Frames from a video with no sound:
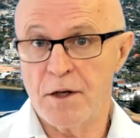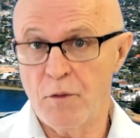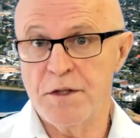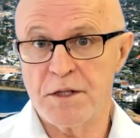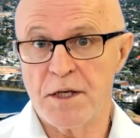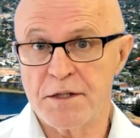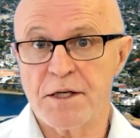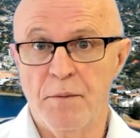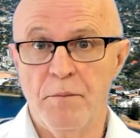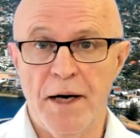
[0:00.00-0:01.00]
Queensland has
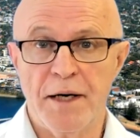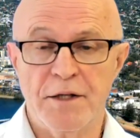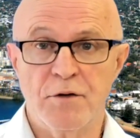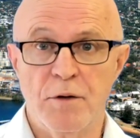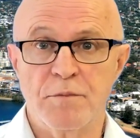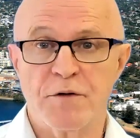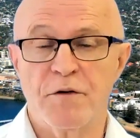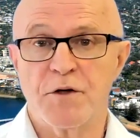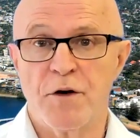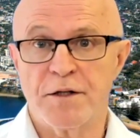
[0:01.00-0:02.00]
come back in terms of
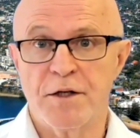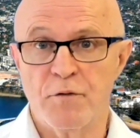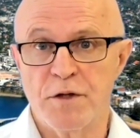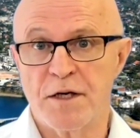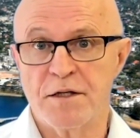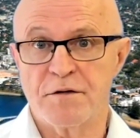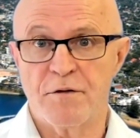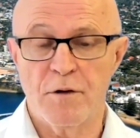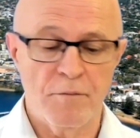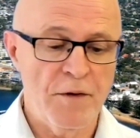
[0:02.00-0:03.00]
attracting residents
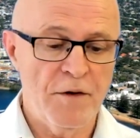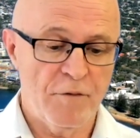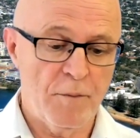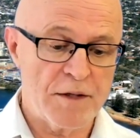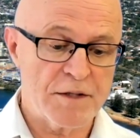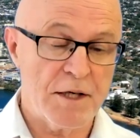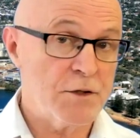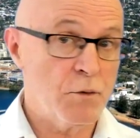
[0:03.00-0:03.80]
from other states.